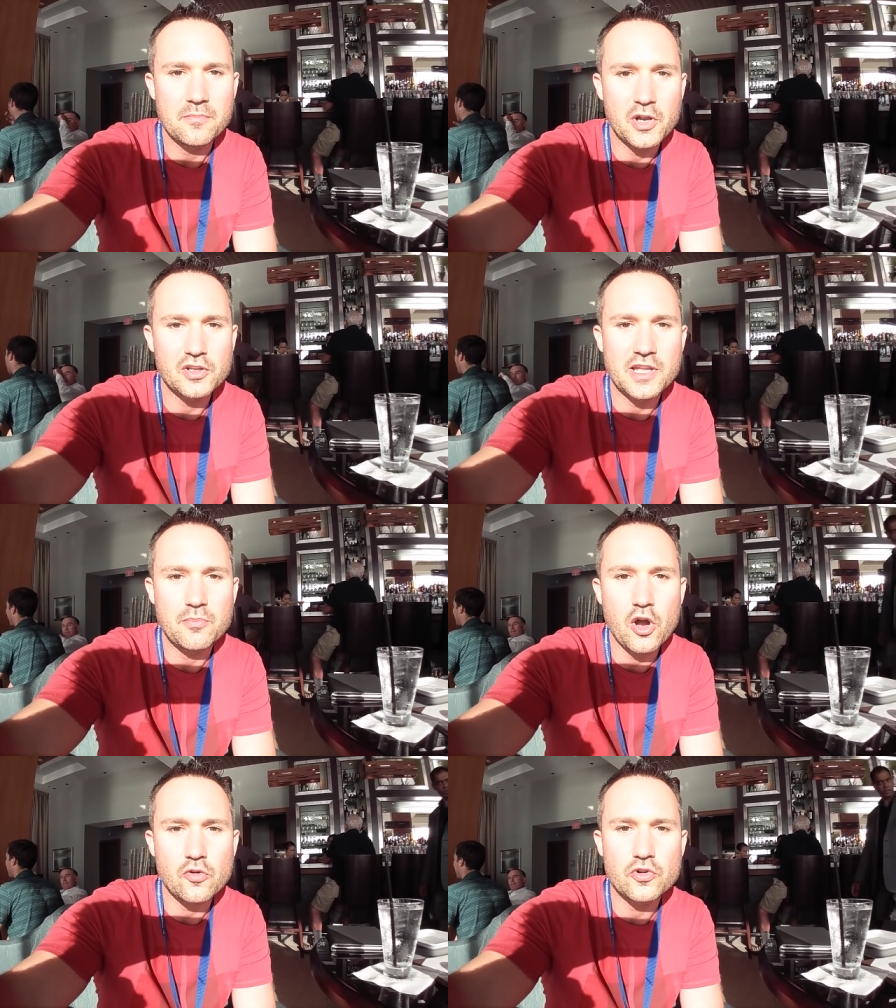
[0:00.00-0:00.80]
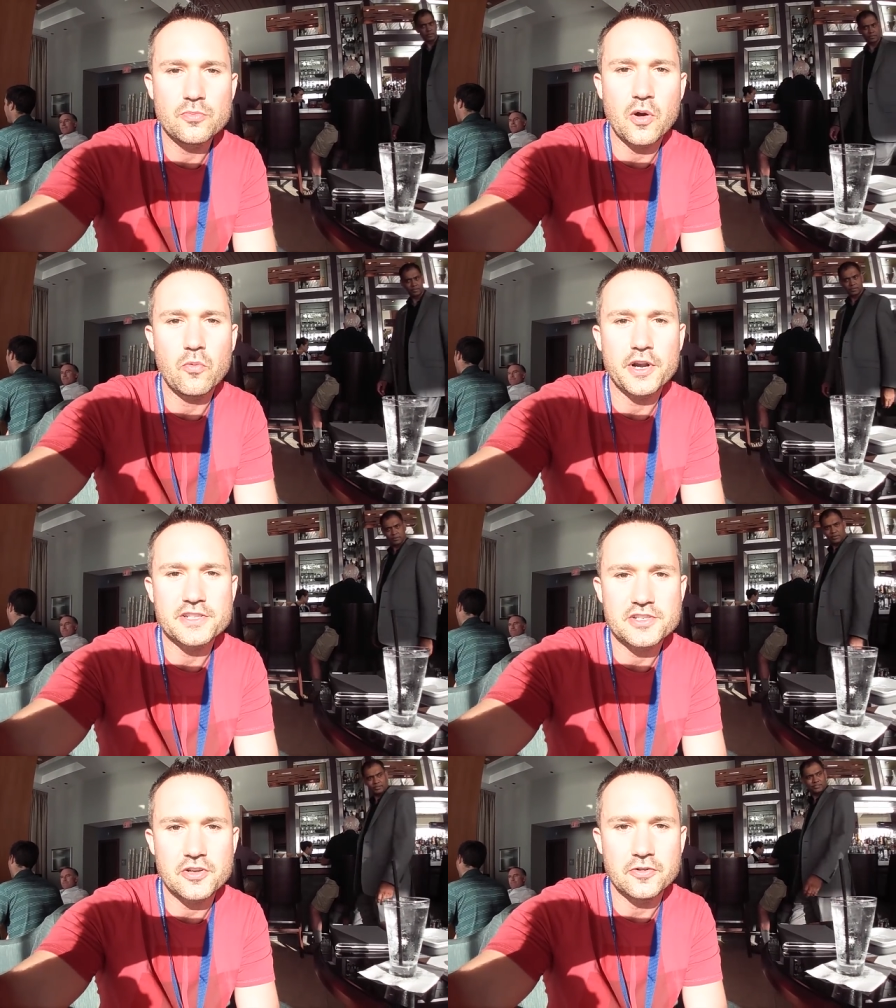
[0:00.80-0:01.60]
Maryland Ballroom 1
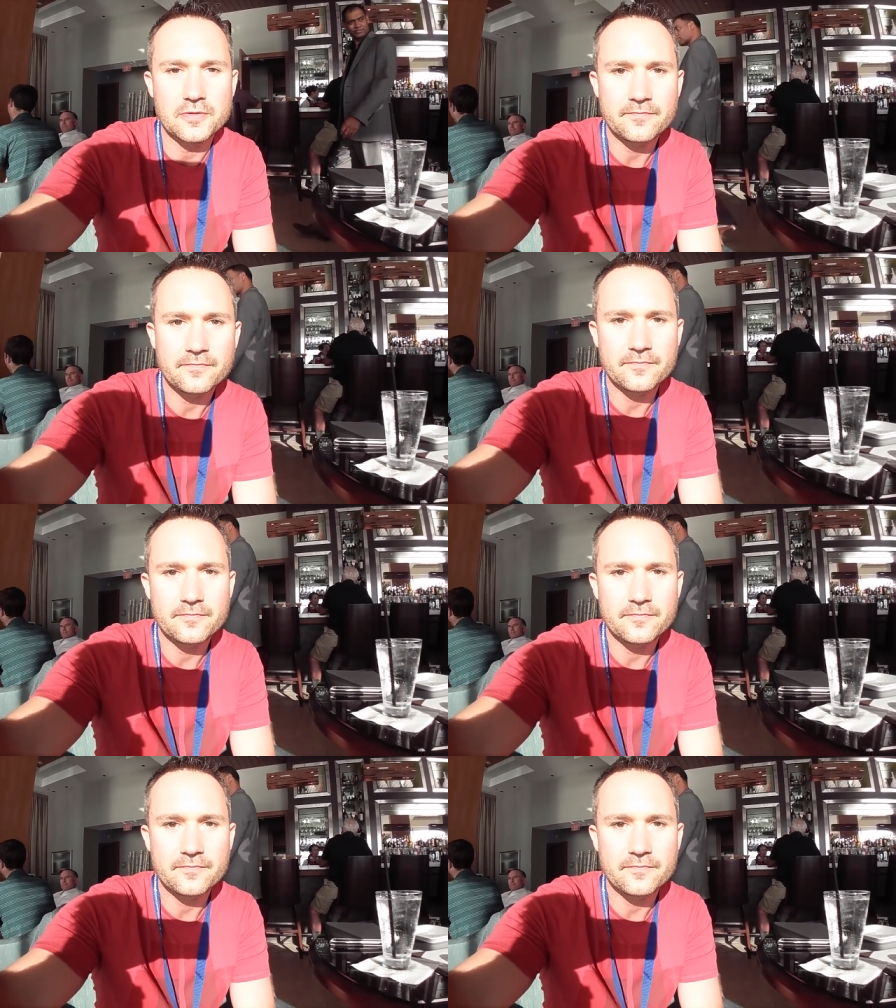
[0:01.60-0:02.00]
and 2.